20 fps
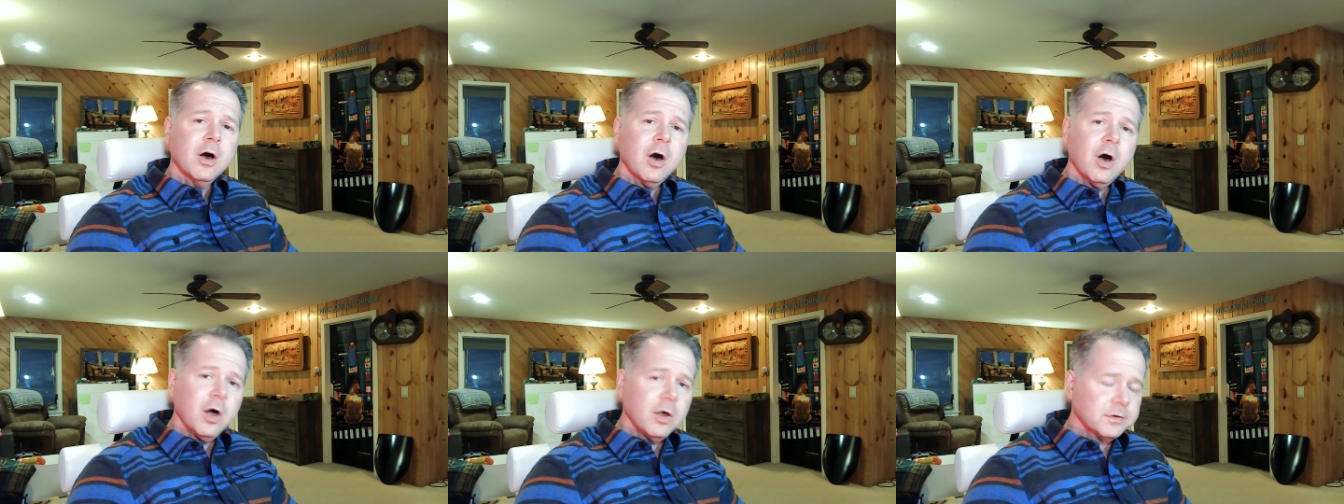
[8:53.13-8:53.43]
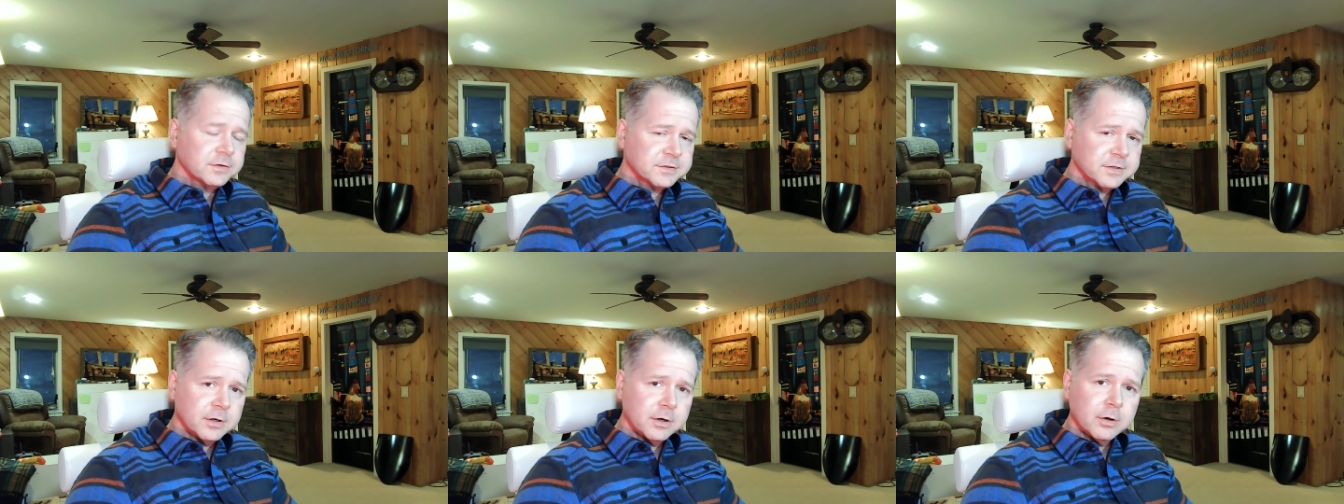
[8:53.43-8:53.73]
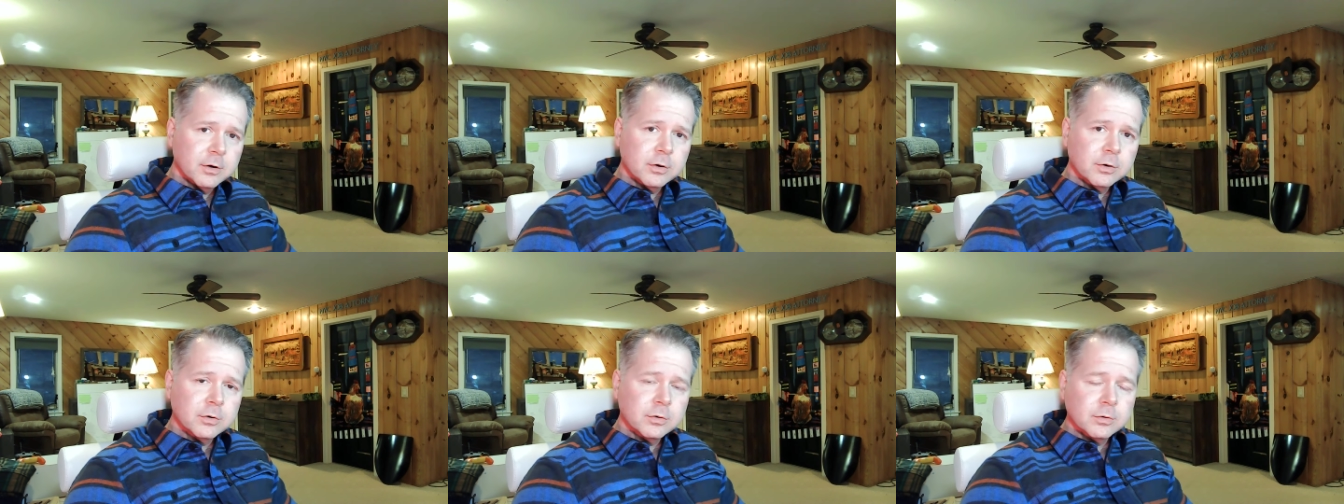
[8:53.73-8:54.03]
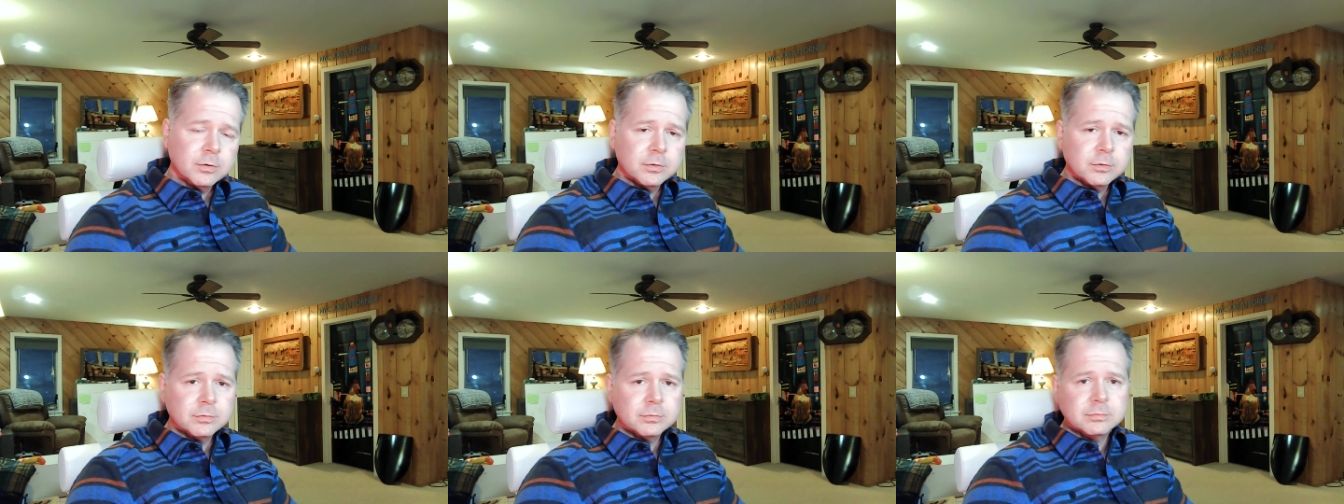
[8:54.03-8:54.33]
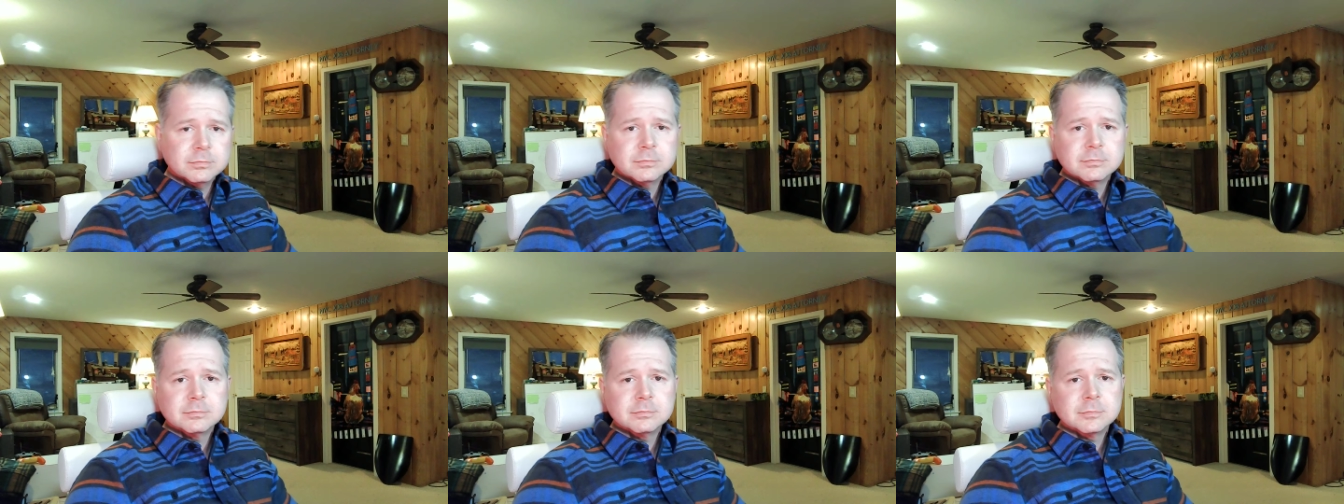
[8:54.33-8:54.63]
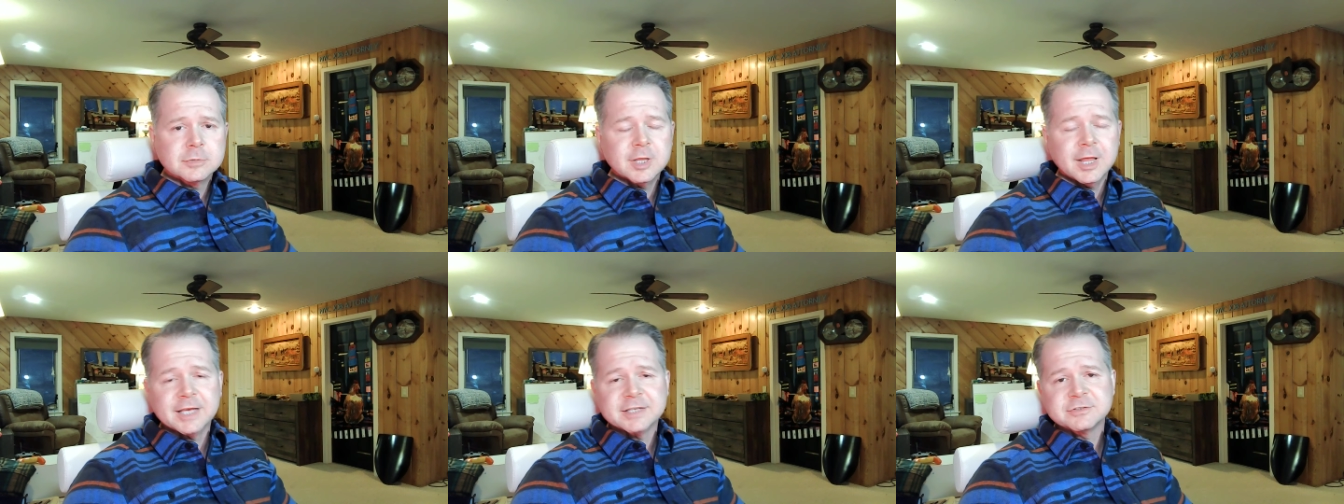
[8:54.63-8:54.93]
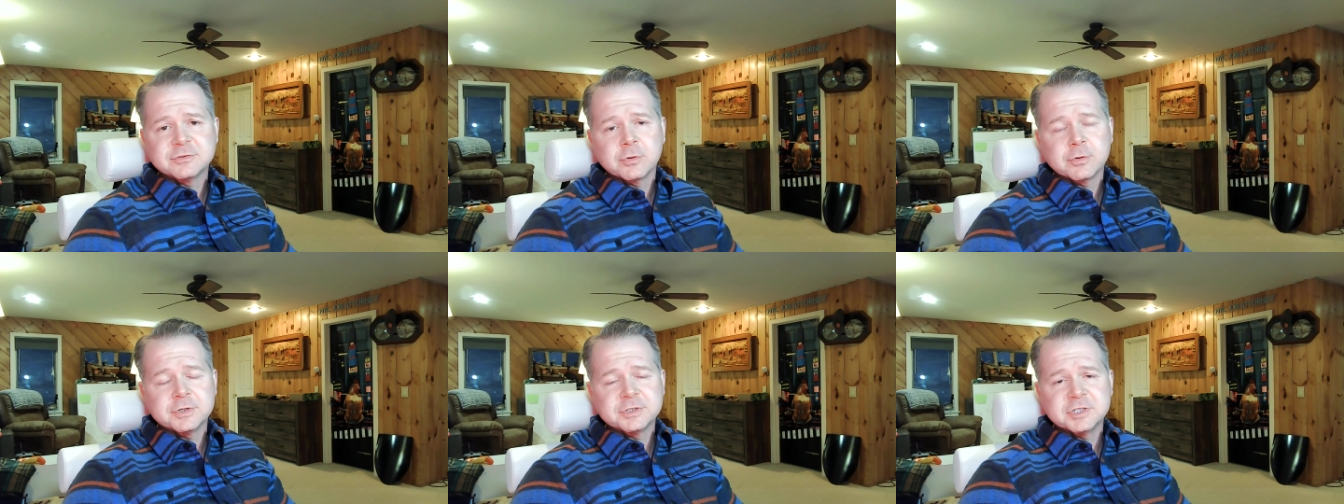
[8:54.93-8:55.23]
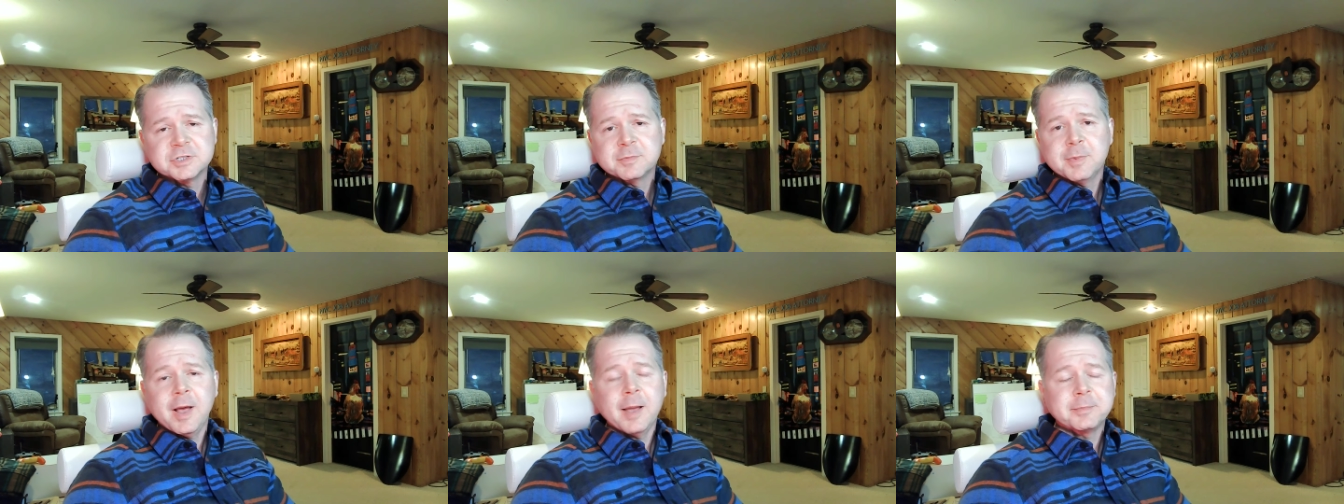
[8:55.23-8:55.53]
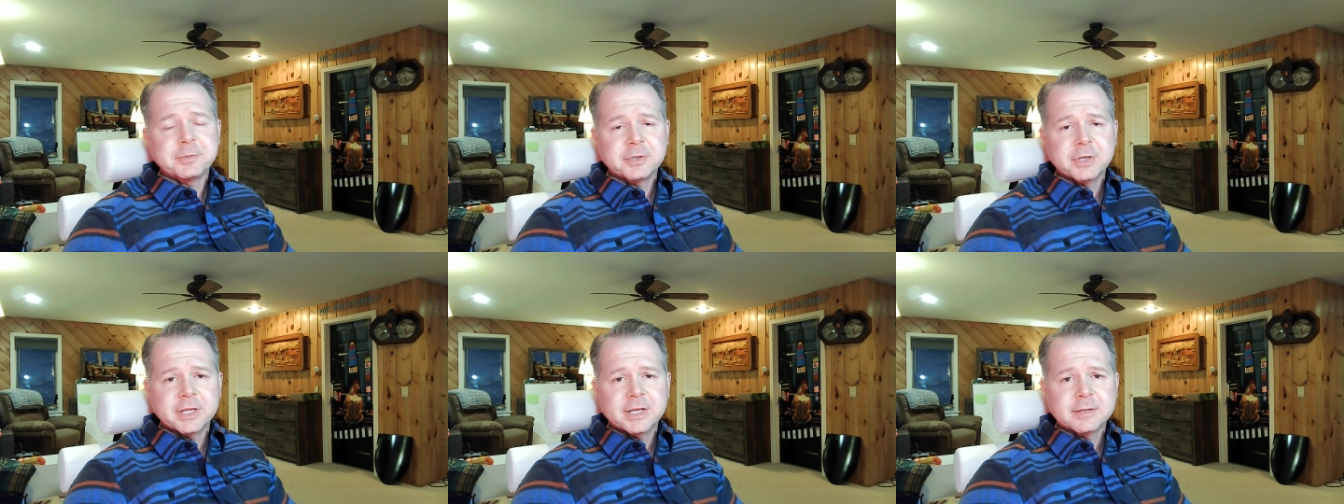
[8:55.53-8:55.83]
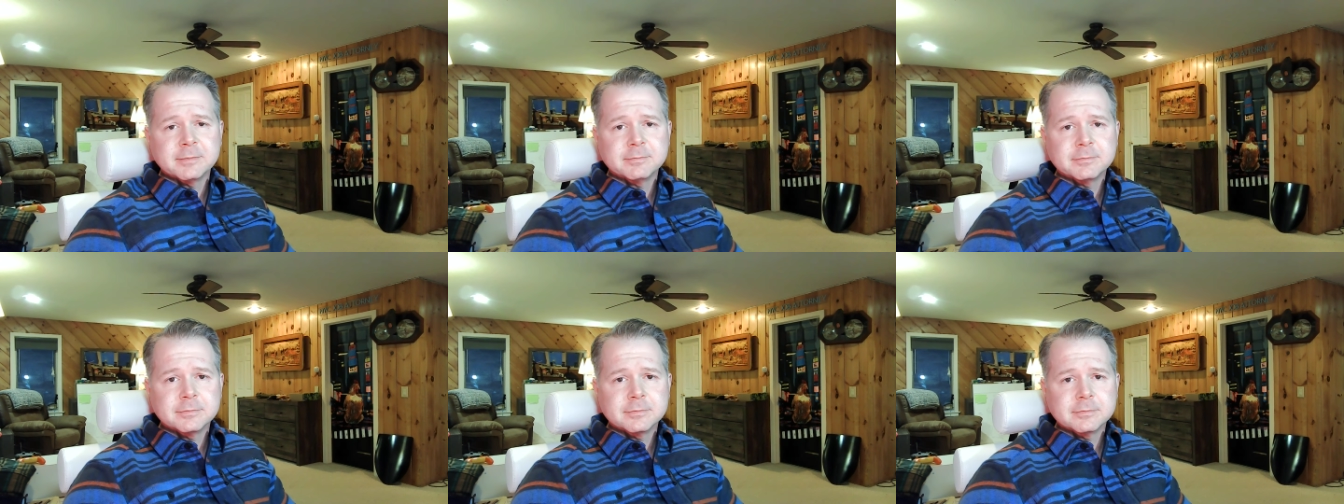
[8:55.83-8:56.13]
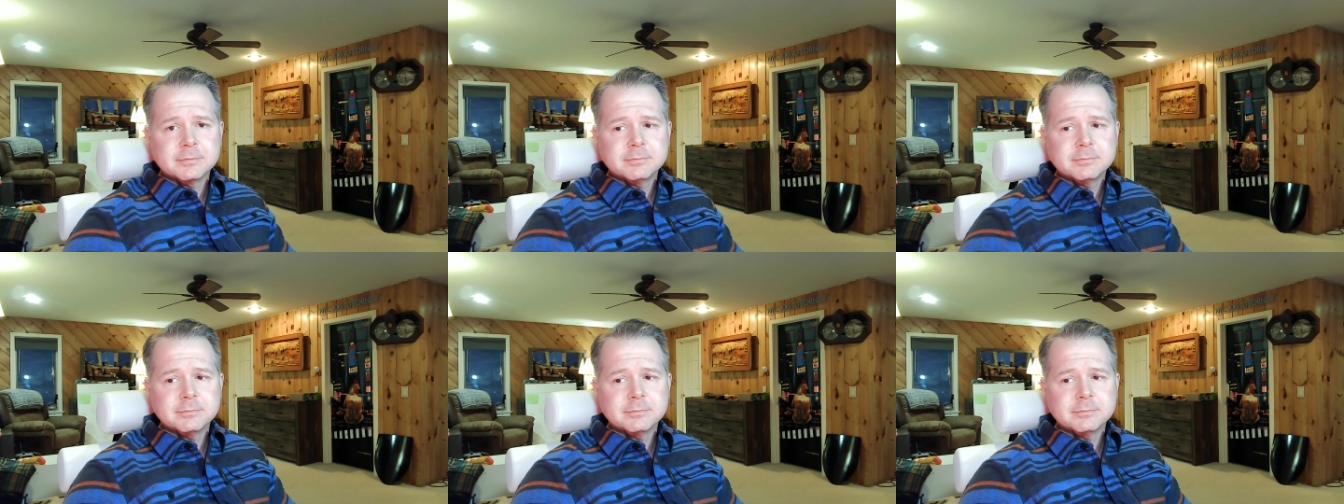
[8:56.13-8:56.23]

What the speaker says: also, Glassdoor is just populating